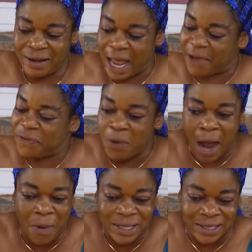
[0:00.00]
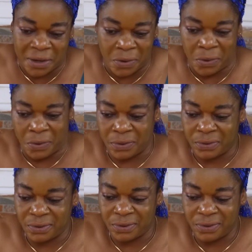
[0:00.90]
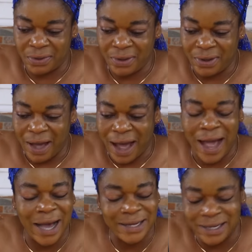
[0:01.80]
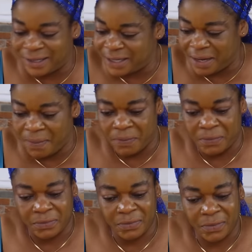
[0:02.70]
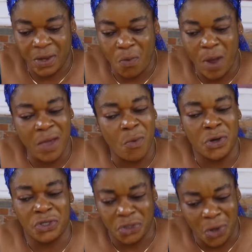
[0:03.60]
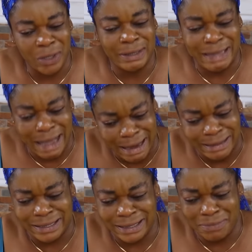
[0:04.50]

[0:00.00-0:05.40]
Like few hours ago, I had a dream where he was shot dead.